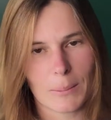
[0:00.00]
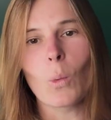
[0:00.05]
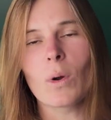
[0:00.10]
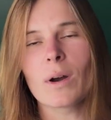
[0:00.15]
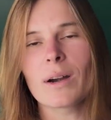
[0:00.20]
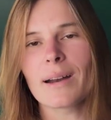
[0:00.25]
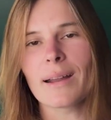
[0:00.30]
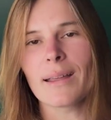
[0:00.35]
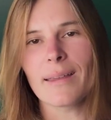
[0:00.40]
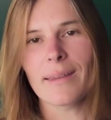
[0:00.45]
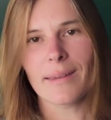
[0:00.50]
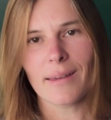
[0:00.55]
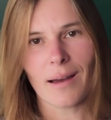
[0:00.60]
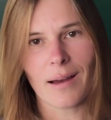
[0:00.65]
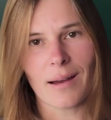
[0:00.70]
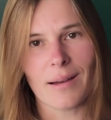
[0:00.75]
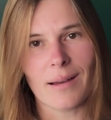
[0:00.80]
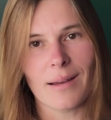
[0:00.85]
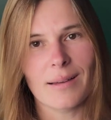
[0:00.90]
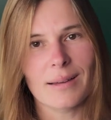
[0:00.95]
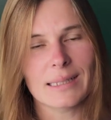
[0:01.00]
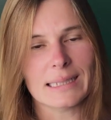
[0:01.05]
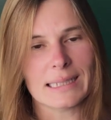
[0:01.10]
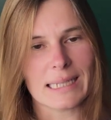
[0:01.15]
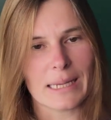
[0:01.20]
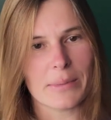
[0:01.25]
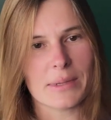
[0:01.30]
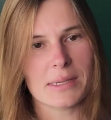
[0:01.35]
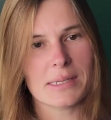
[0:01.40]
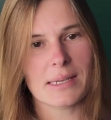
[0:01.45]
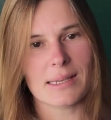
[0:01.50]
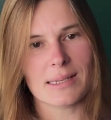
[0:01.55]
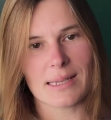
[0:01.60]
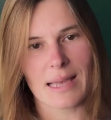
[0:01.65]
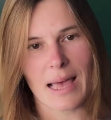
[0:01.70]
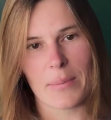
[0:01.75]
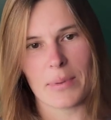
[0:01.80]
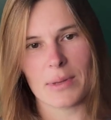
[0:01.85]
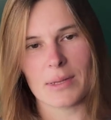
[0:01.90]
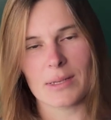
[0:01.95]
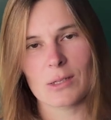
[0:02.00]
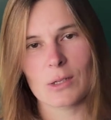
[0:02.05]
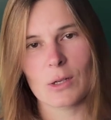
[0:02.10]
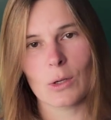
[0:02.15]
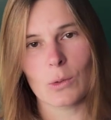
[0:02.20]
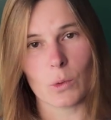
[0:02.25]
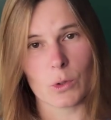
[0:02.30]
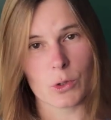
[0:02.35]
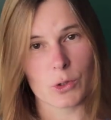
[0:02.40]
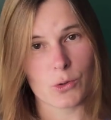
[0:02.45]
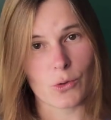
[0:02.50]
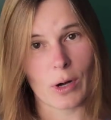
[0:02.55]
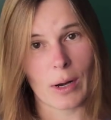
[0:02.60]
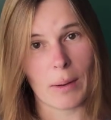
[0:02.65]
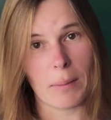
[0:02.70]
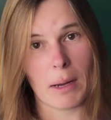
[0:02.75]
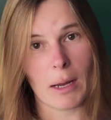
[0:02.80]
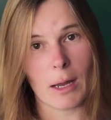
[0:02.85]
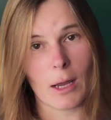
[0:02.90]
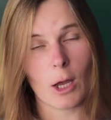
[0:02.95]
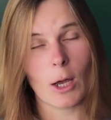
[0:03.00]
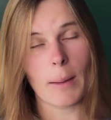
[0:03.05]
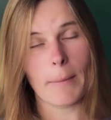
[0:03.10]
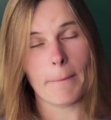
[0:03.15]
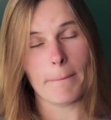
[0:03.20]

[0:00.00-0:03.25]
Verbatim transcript: where a young Demis Hassabis was dreaming